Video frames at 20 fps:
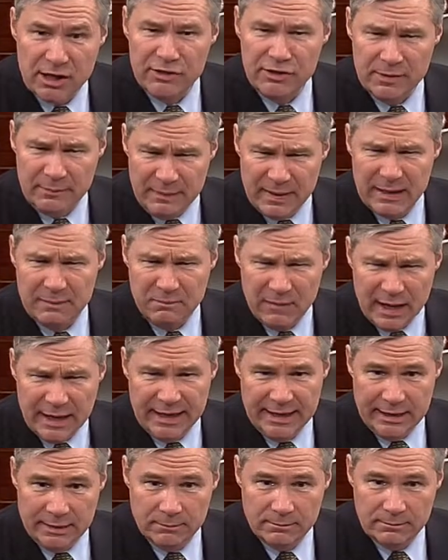the big
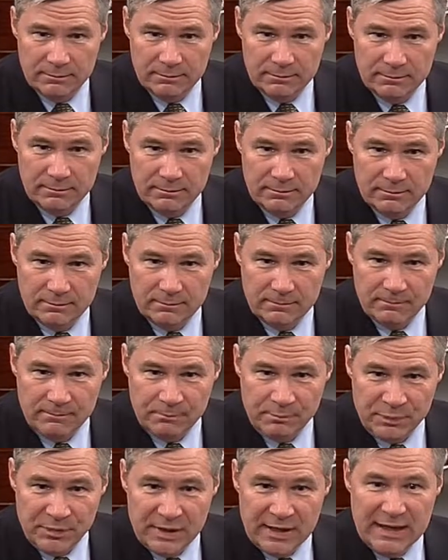money.
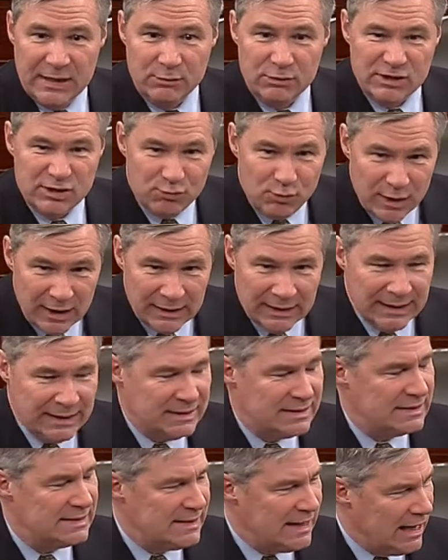He was willing
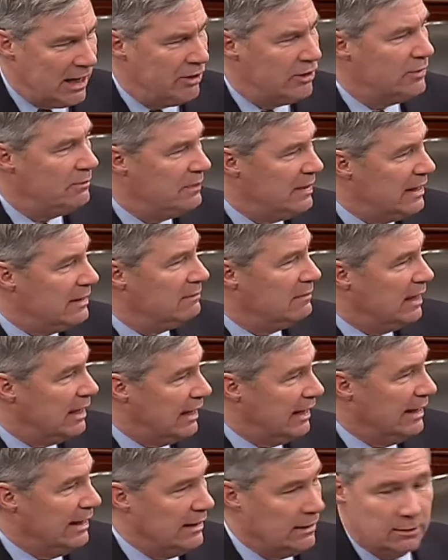to tell the big
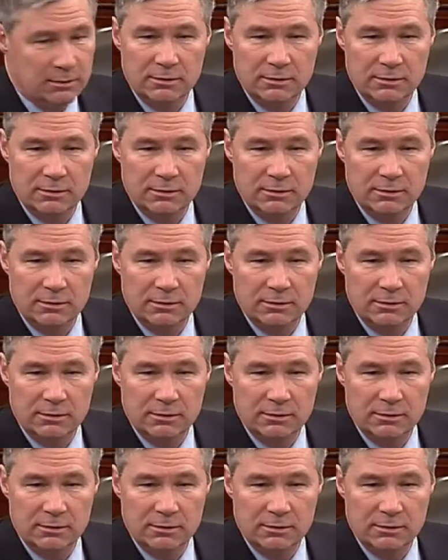money,